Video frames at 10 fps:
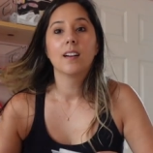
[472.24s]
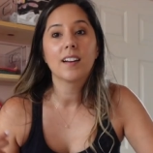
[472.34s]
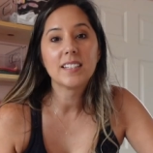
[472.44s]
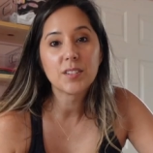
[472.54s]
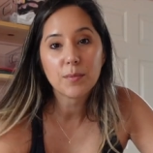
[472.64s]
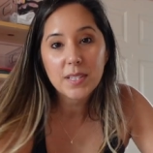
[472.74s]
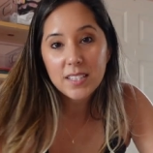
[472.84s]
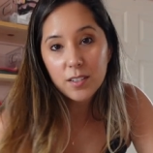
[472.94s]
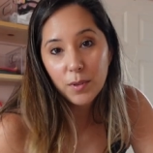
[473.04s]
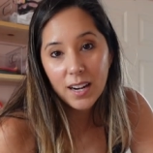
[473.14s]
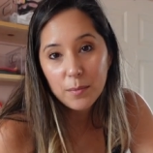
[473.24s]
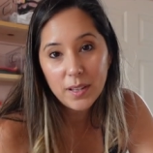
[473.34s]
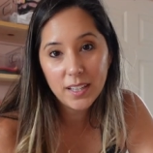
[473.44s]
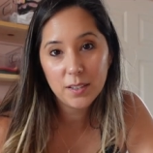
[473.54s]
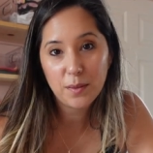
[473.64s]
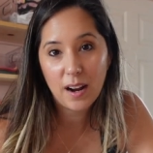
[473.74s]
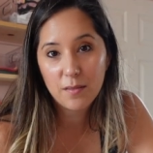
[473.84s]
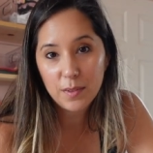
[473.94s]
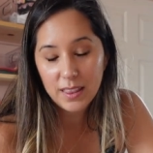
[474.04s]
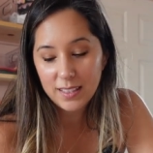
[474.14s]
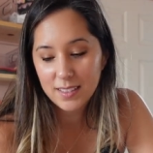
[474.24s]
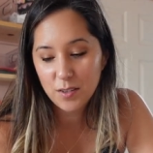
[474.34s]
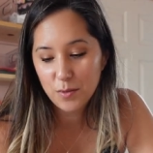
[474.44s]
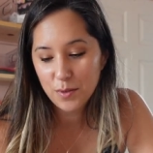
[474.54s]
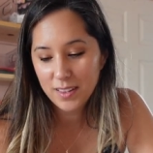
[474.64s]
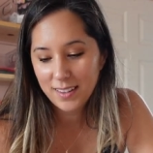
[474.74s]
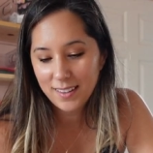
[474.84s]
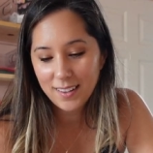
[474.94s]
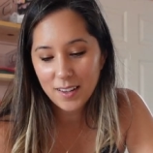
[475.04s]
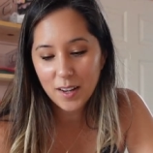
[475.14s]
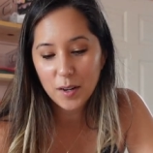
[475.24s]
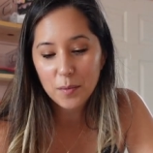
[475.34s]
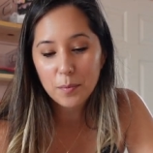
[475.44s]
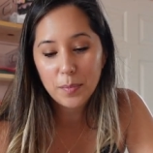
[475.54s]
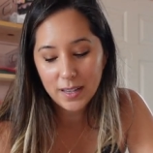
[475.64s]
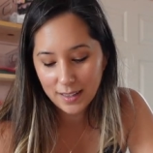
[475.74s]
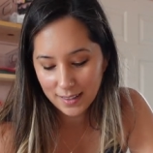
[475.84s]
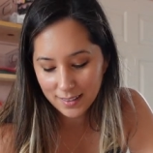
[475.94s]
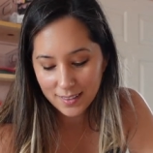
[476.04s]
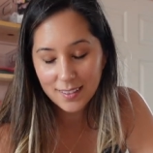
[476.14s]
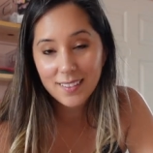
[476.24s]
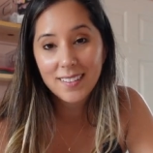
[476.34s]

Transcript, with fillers: Okay, so I'm still kind of playing around with this whole thing, um, but